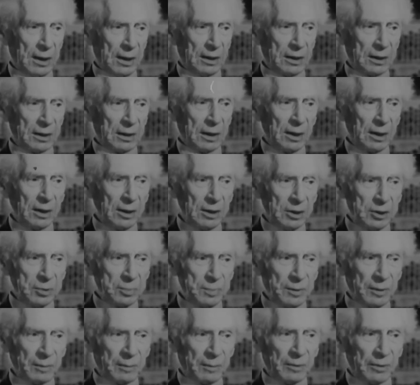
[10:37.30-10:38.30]

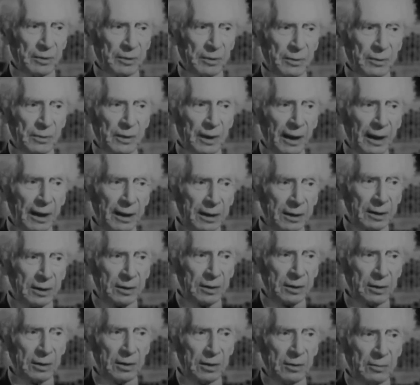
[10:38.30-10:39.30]
encourage people to act
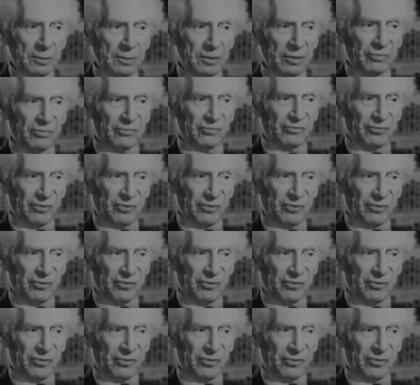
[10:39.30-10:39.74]
with